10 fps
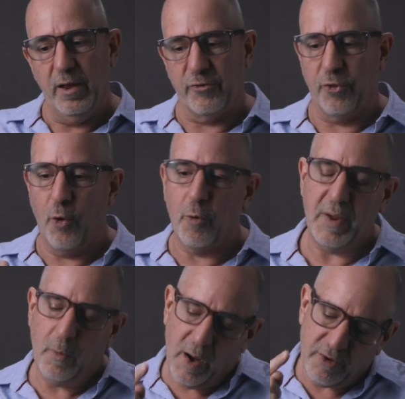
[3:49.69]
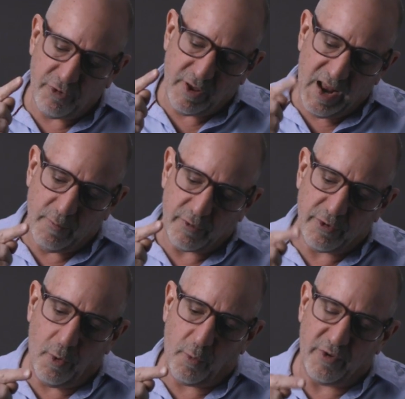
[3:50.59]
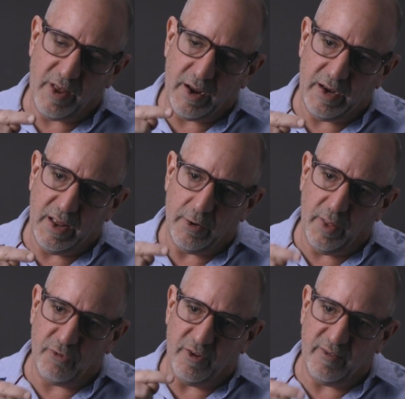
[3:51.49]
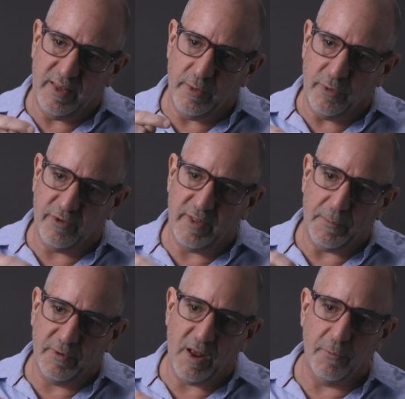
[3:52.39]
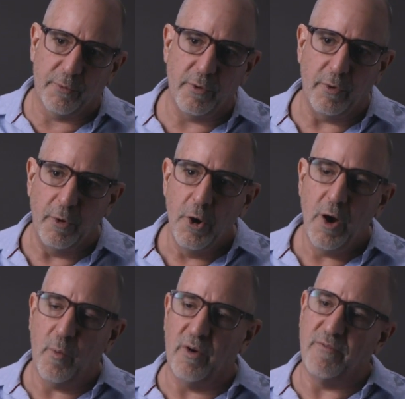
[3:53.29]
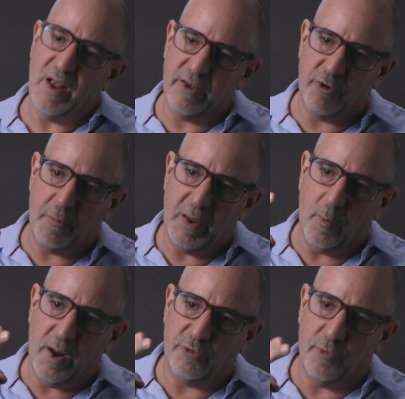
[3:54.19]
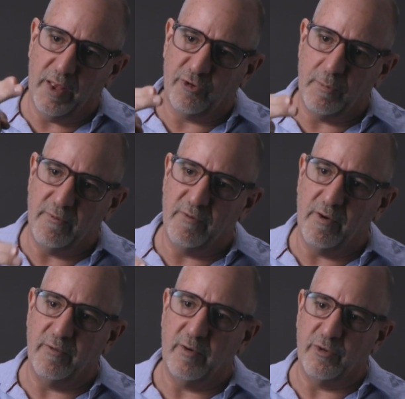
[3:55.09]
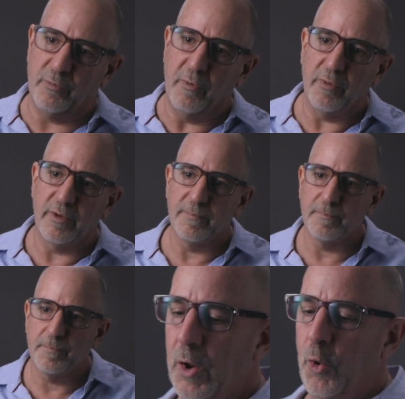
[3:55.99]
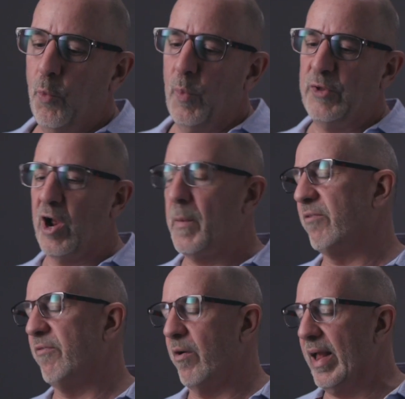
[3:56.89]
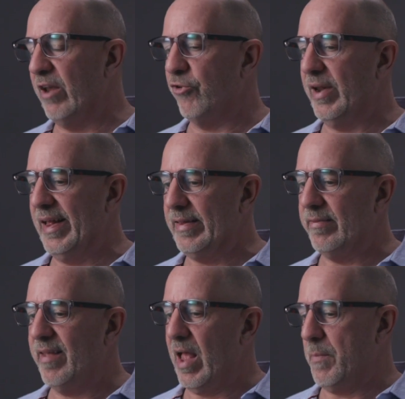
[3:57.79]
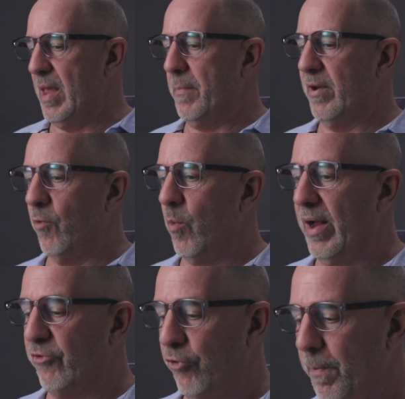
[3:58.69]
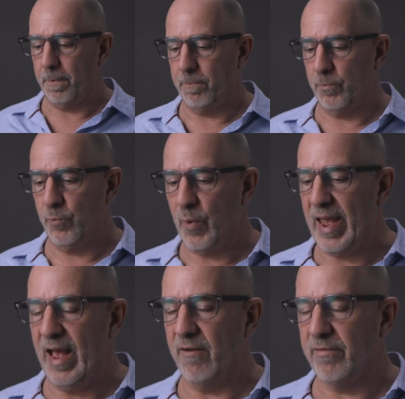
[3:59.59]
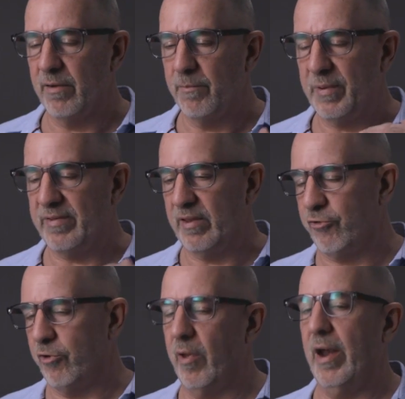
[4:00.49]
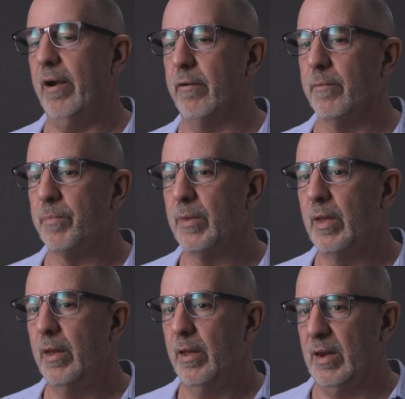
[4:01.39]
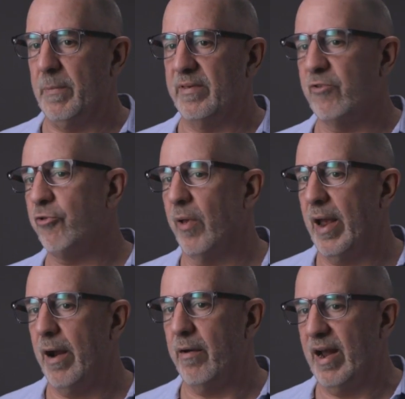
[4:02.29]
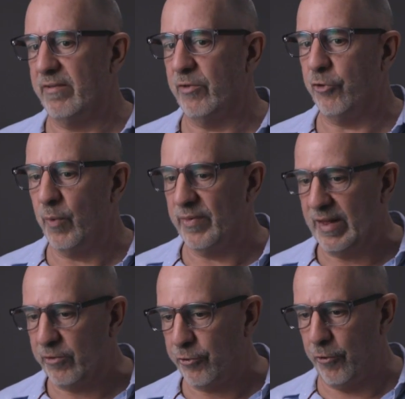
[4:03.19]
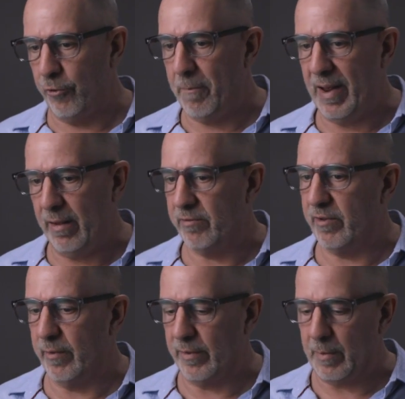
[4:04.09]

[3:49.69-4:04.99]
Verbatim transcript: a slower beat watch is going to have a slower second hand. You'll actually see those steps come through, where a faster beat watch will actually be very, very smooth. We talk about the variation in timekeeping of a watch. We have positional error. And a positional error has to do with the internal balancing of the